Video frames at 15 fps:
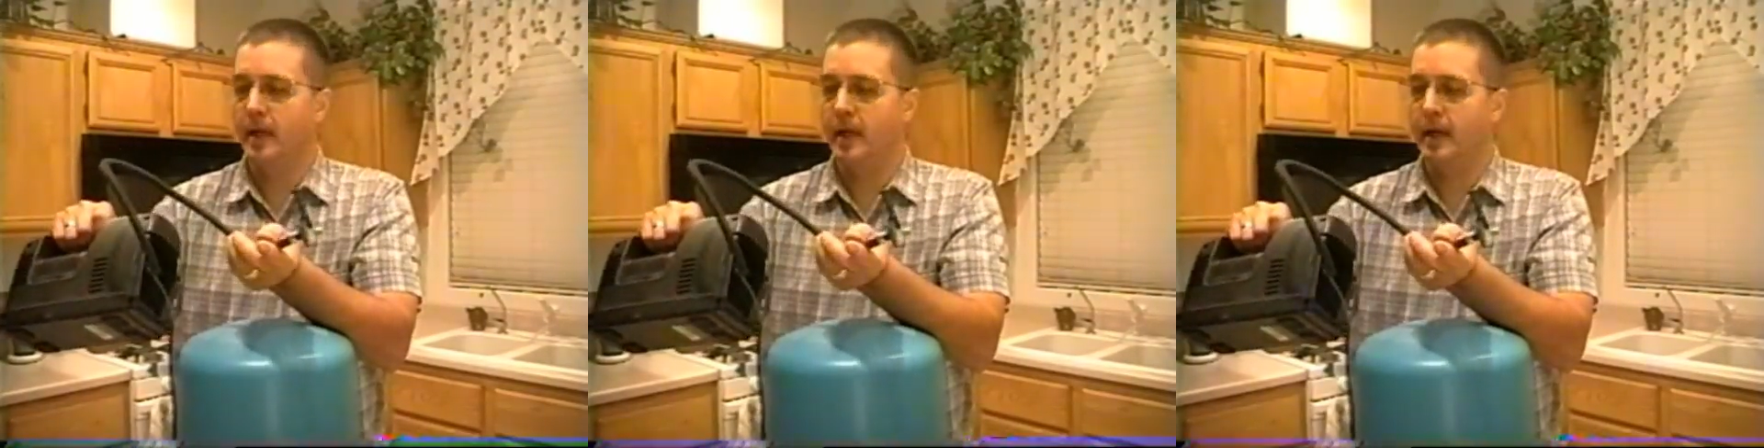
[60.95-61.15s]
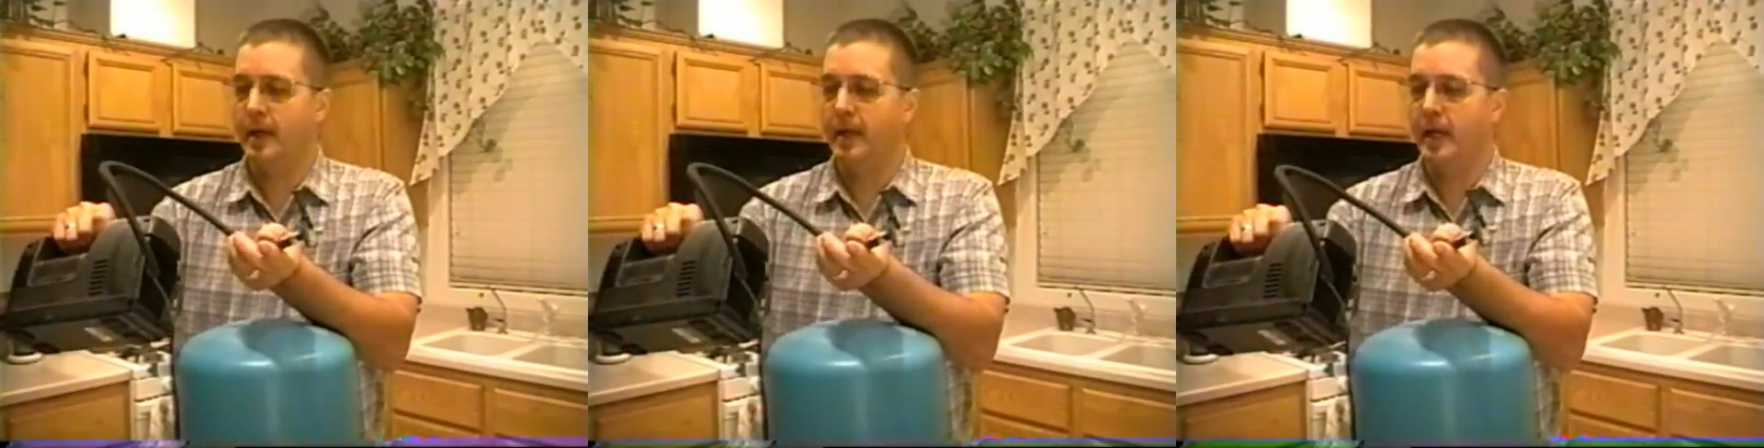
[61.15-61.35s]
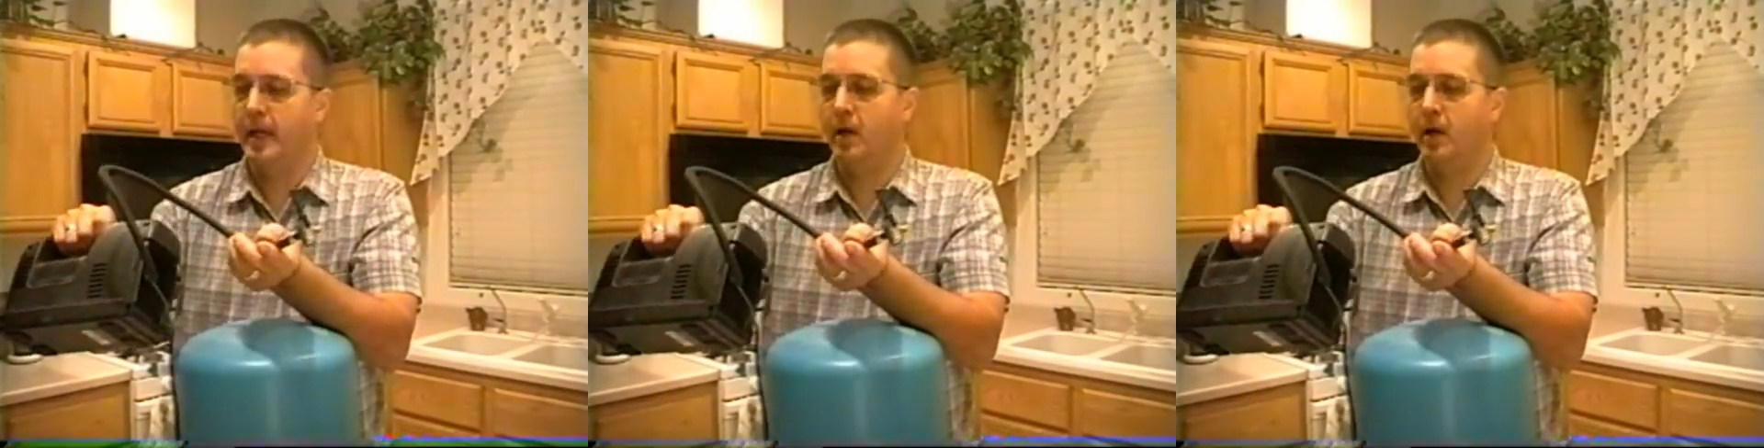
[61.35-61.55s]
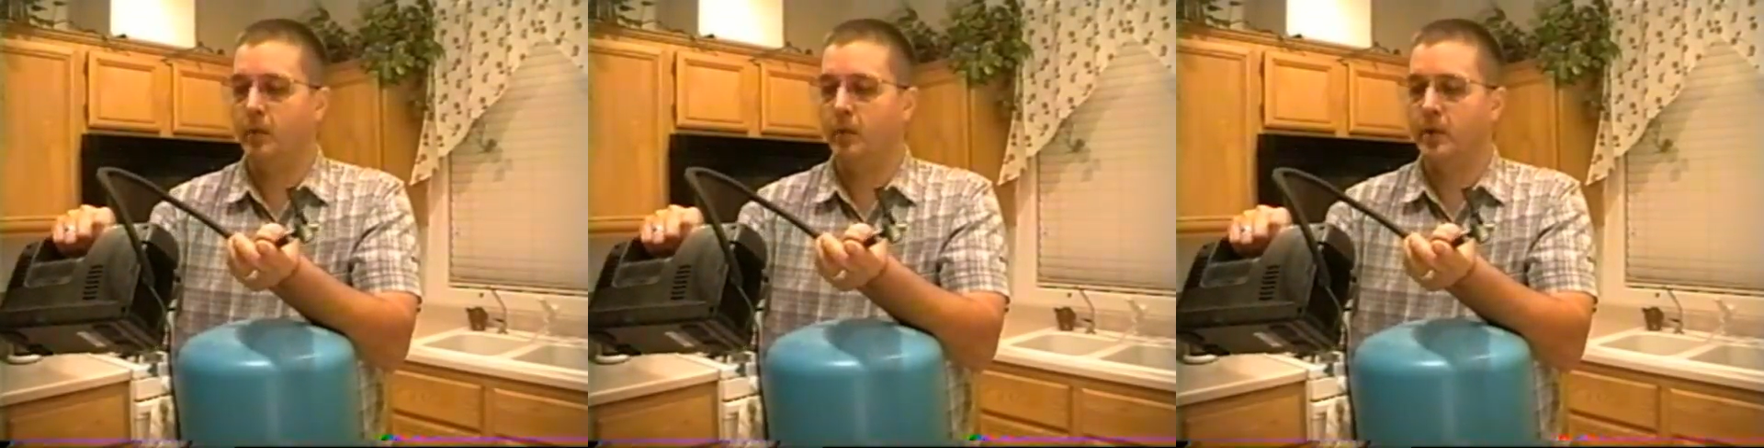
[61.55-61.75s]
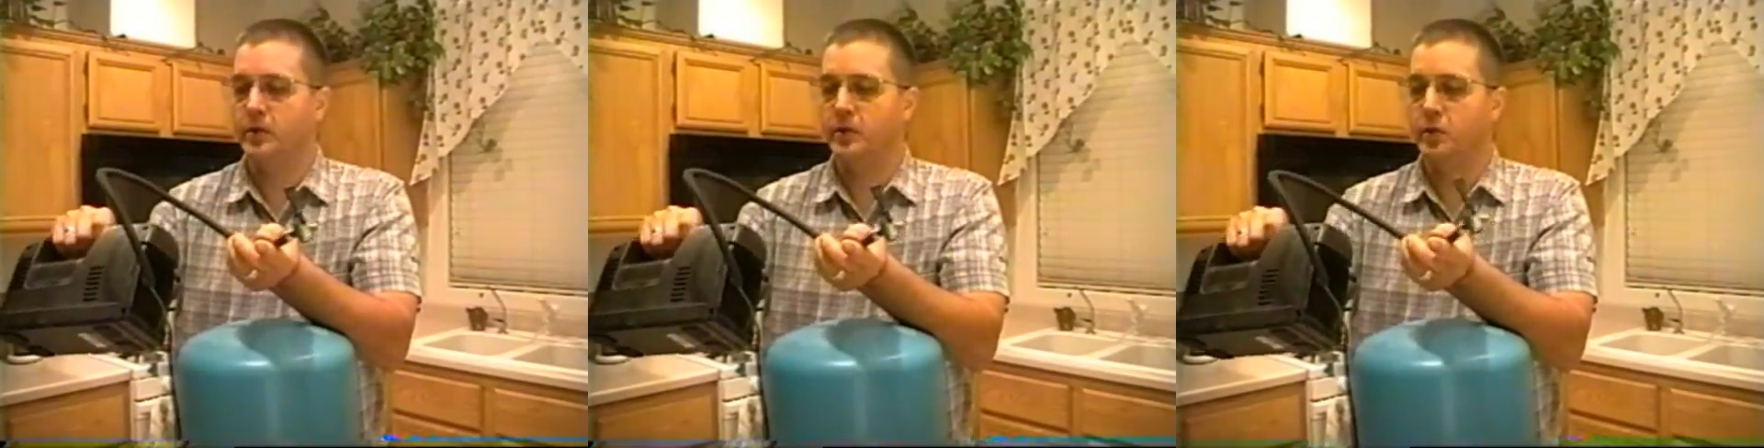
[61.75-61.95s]
at any
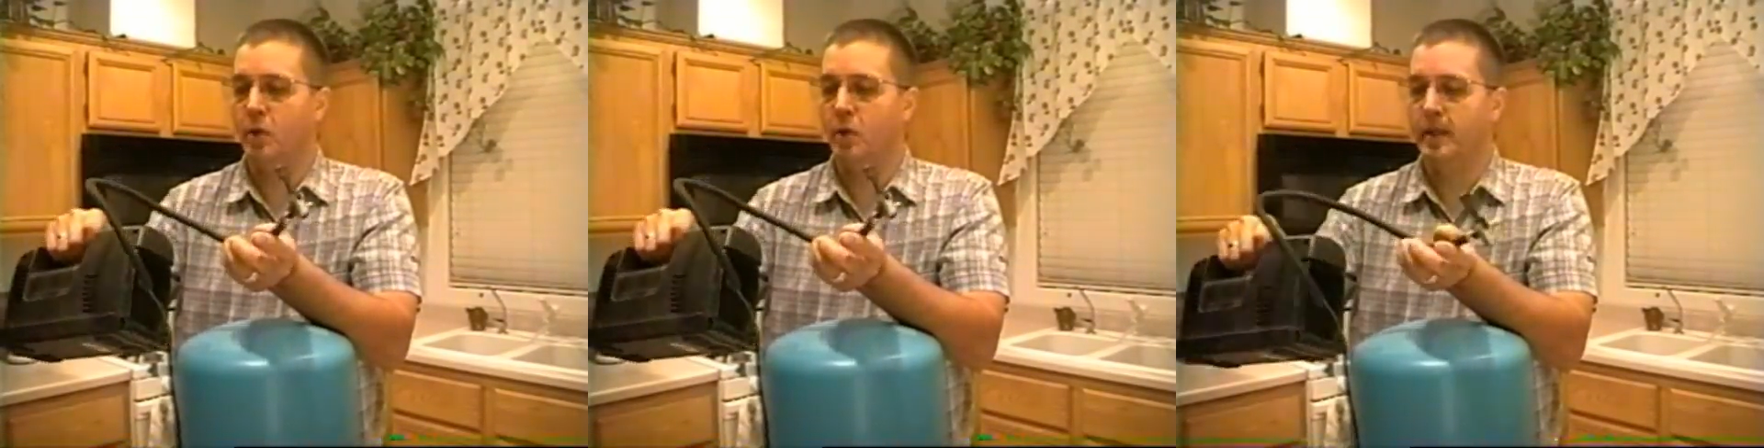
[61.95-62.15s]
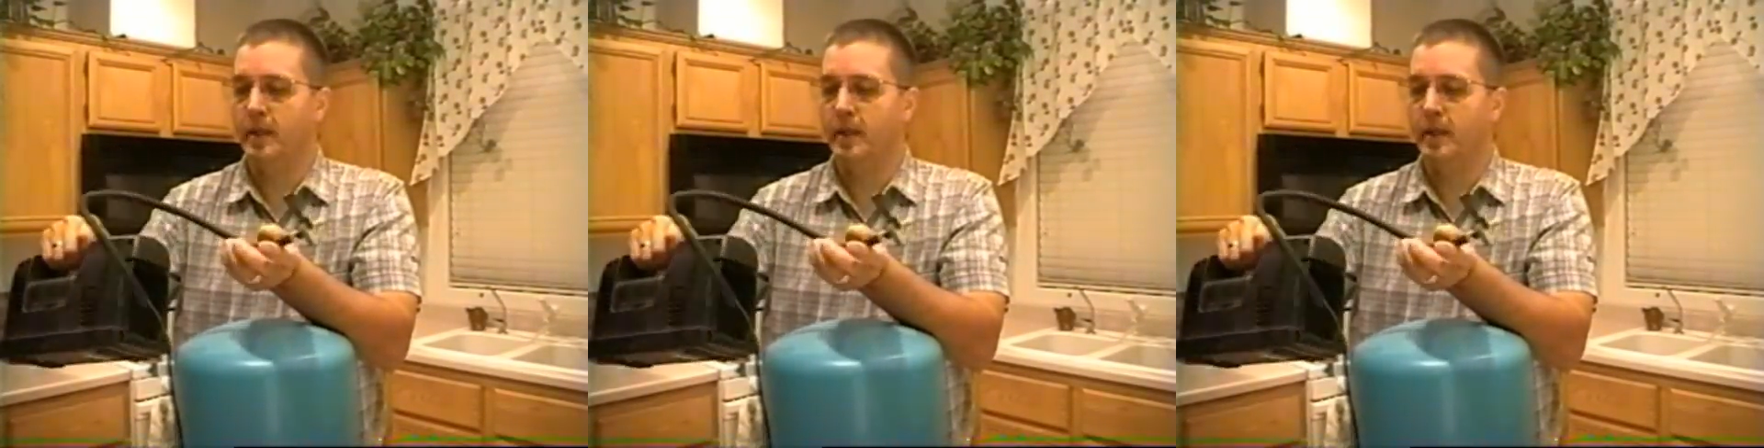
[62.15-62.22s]
hardware store.